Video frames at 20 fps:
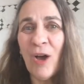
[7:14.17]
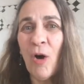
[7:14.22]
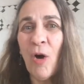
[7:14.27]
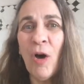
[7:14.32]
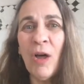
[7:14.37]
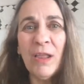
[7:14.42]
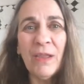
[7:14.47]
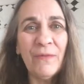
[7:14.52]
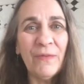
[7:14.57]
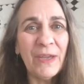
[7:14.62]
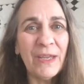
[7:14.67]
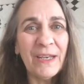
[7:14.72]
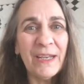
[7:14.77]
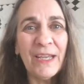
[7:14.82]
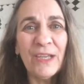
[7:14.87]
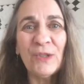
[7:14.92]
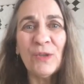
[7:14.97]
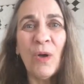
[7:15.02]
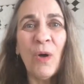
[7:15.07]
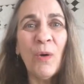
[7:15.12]
All of it
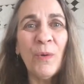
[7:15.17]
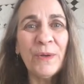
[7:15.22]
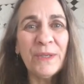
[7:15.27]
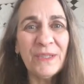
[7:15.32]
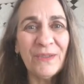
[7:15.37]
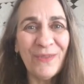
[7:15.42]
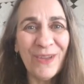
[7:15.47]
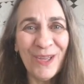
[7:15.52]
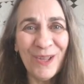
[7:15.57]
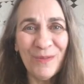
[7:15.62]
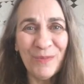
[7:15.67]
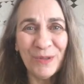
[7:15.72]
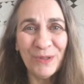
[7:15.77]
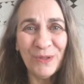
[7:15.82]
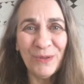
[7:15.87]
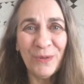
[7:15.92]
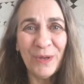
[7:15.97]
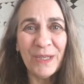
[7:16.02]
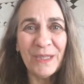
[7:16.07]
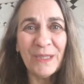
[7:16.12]
is always available
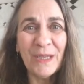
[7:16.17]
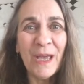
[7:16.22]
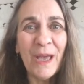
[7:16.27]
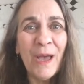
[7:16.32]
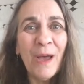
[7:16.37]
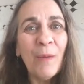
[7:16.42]
to us,